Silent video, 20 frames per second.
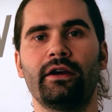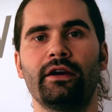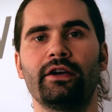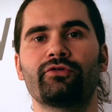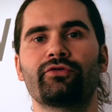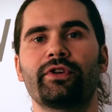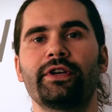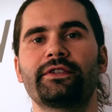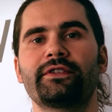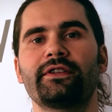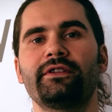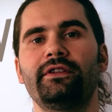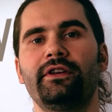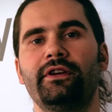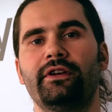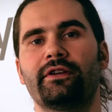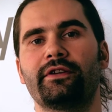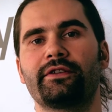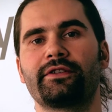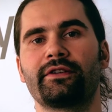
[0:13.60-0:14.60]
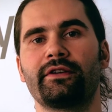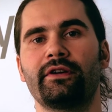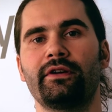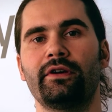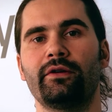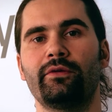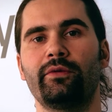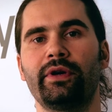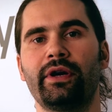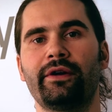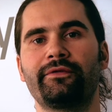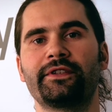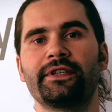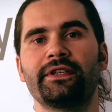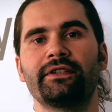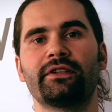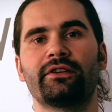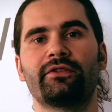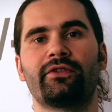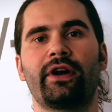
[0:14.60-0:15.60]
In recent years, we have
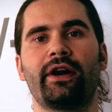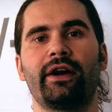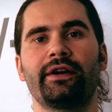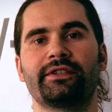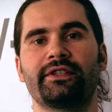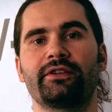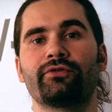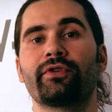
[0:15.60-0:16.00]
seen the rise